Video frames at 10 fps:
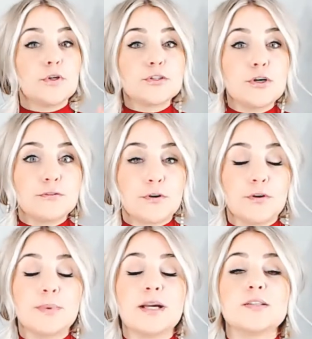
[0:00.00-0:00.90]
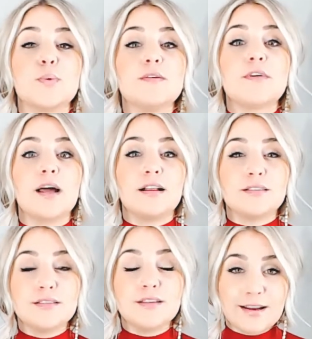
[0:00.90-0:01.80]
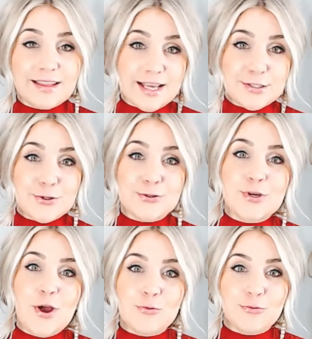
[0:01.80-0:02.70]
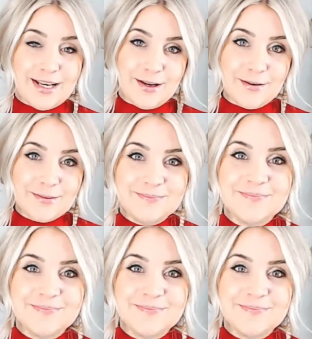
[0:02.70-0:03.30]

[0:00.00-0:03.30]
Look no further, because we've got a lot of the answers right here.